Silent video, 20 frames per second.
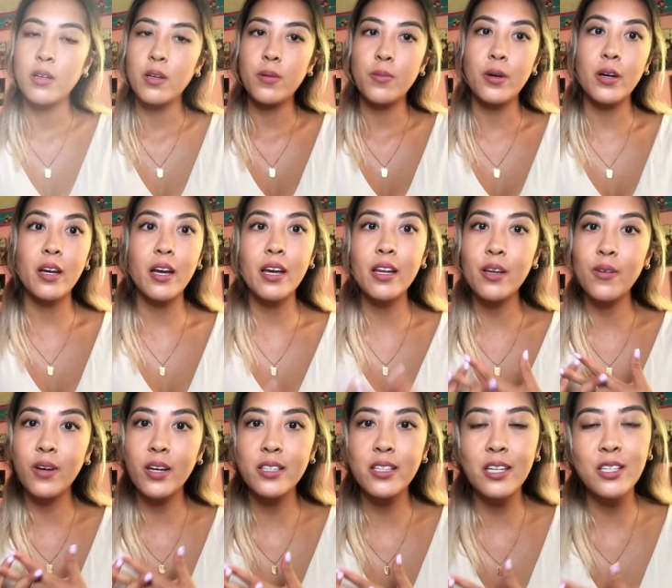But
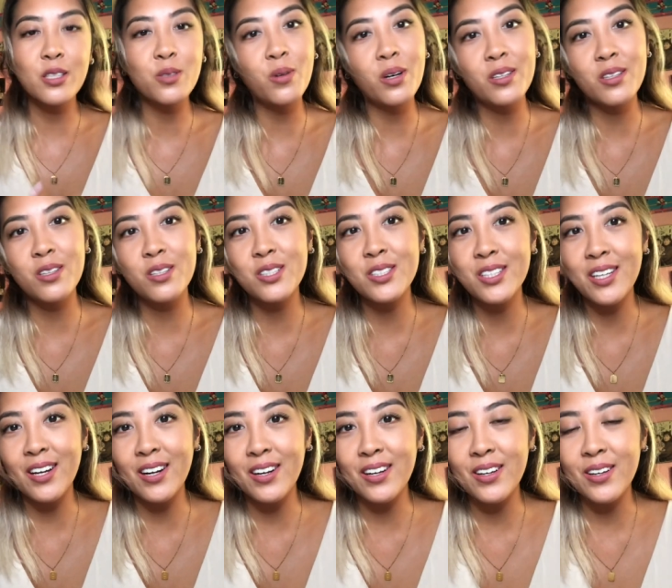anyways, I just wanted to
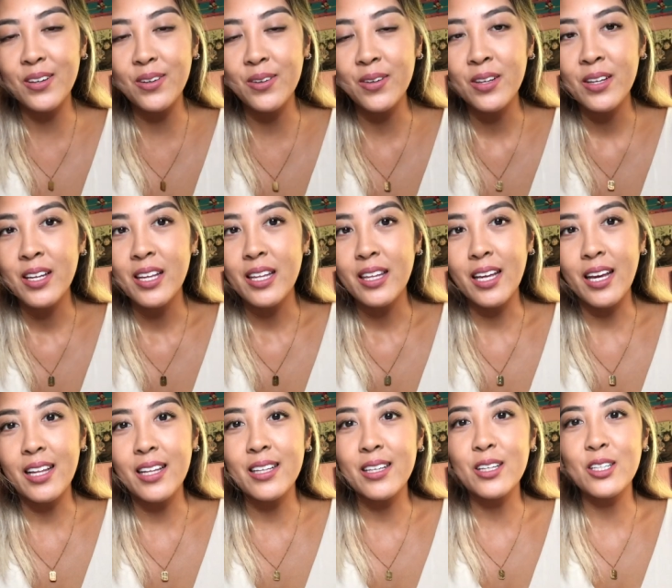share you that
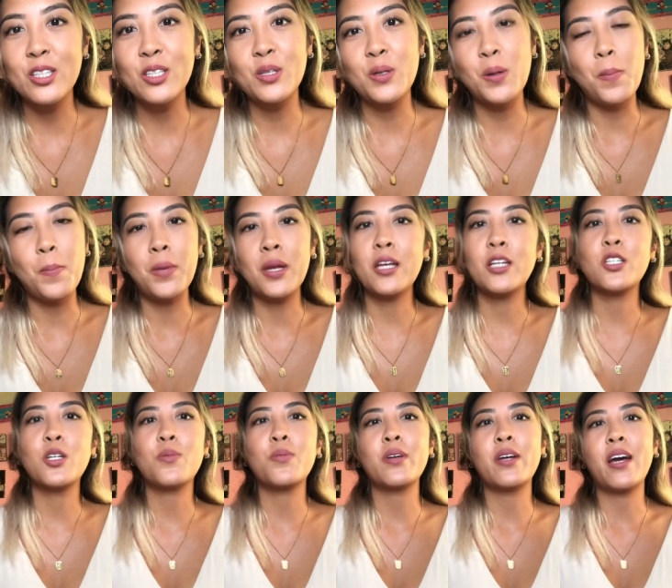little mini
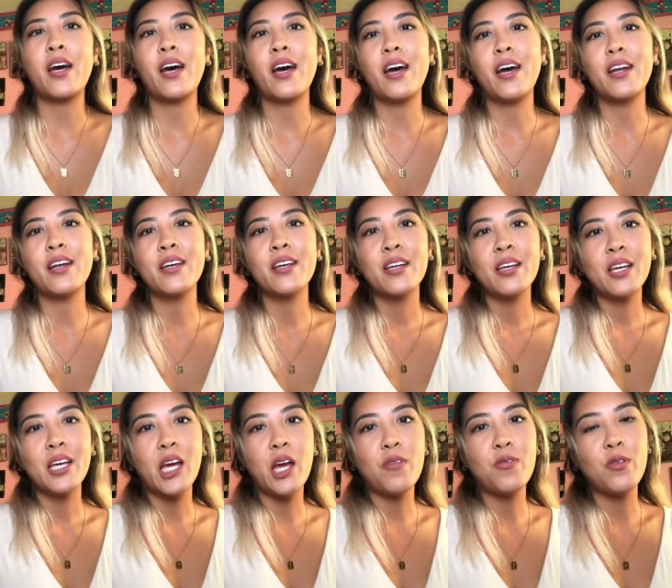trip we had.
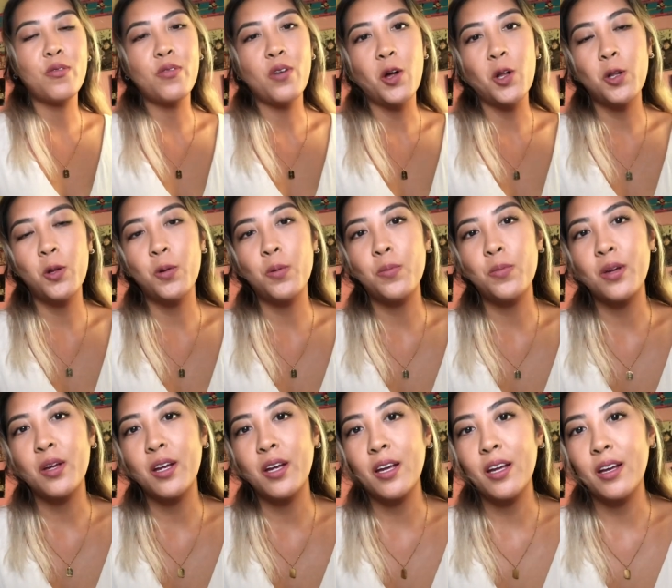If you followed
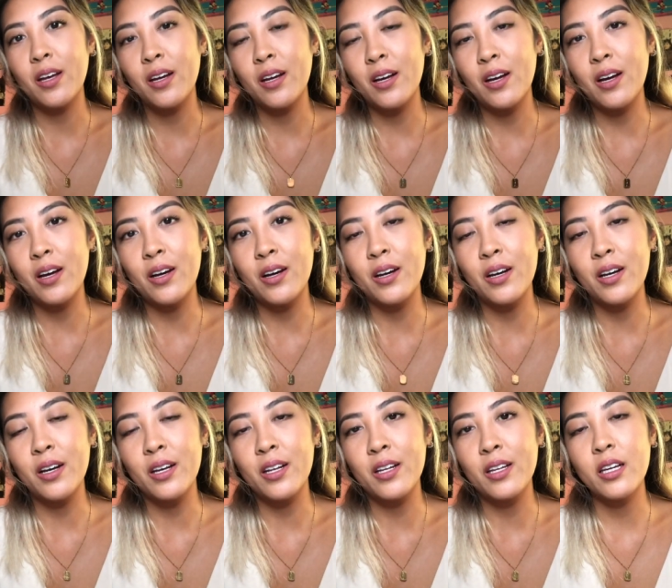me
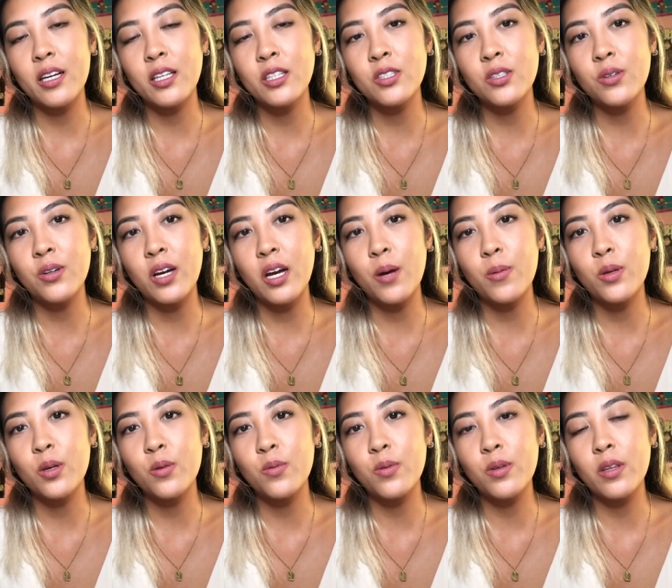on Instagram,
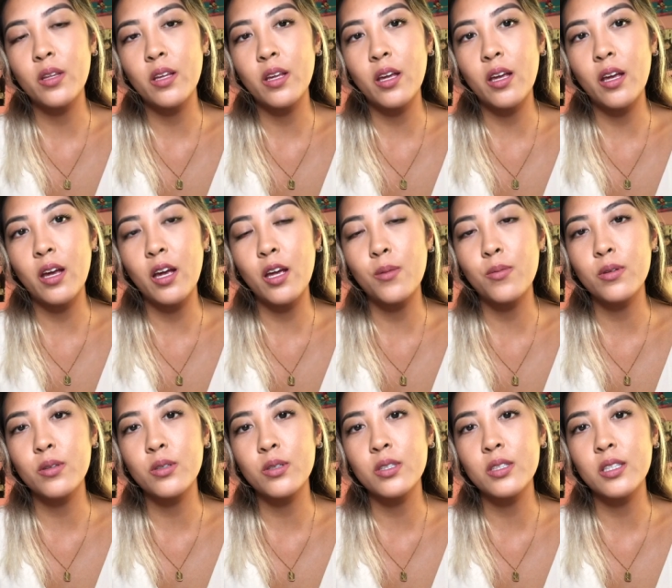you'll be able
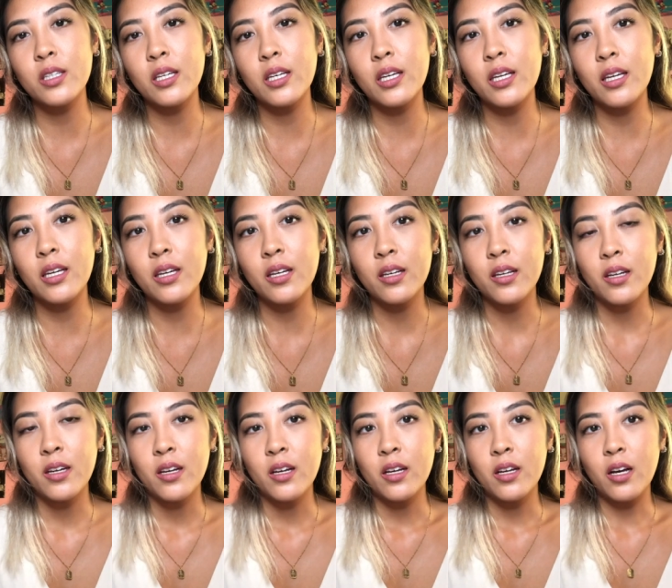to see
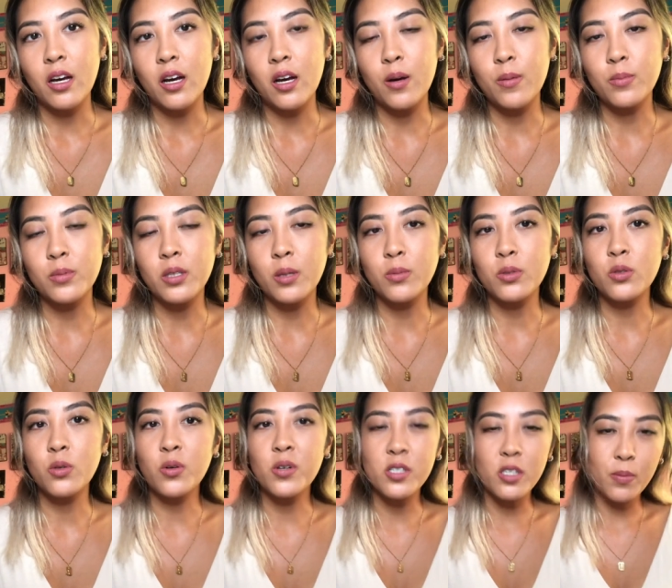some
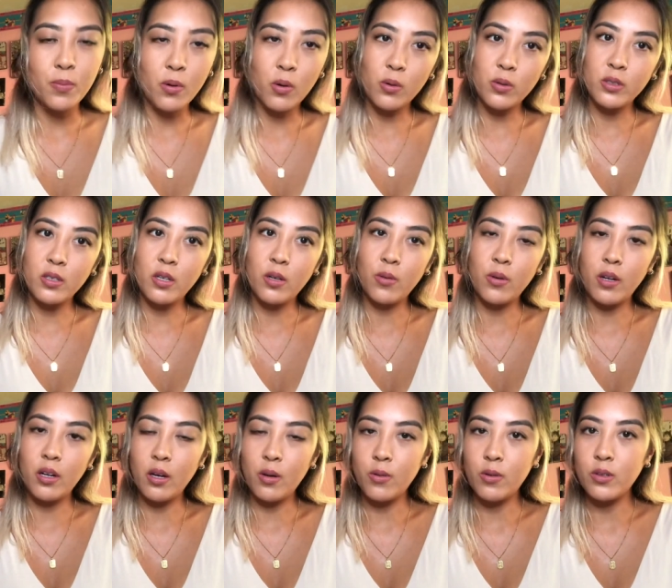stories I posted when
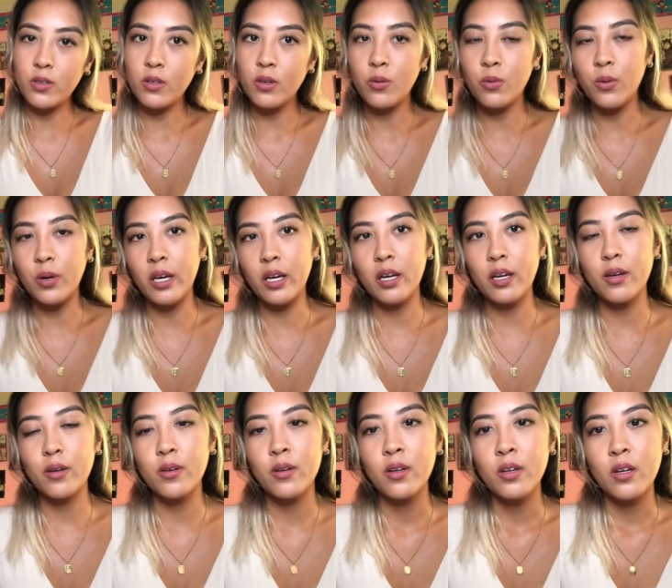I was
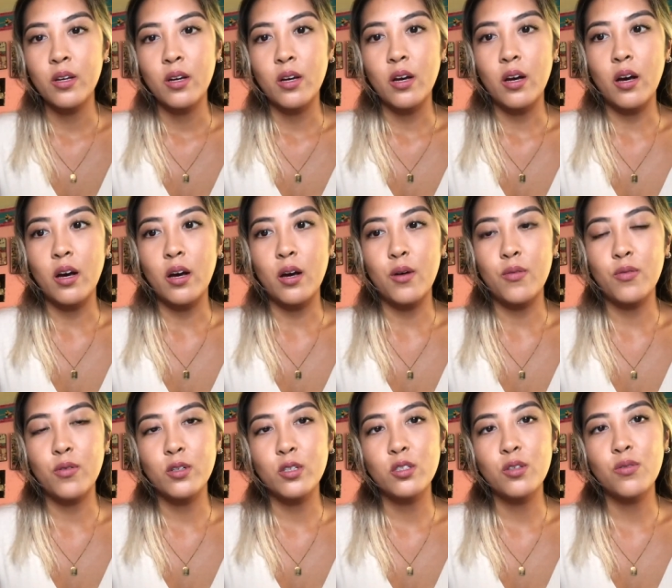away
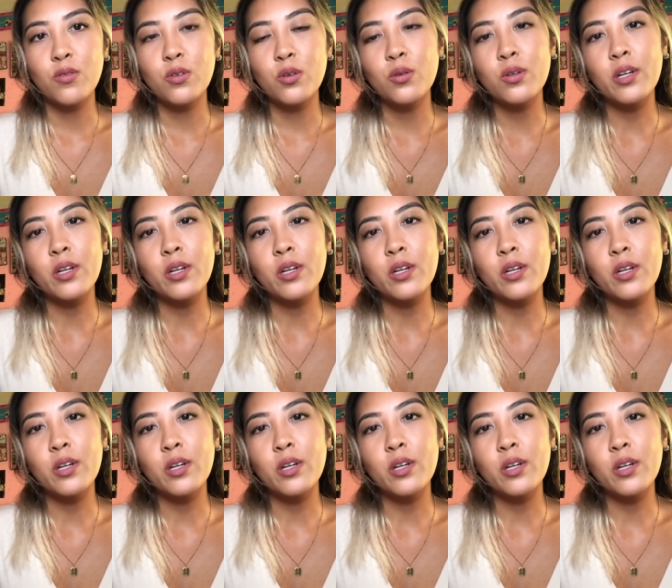for just a few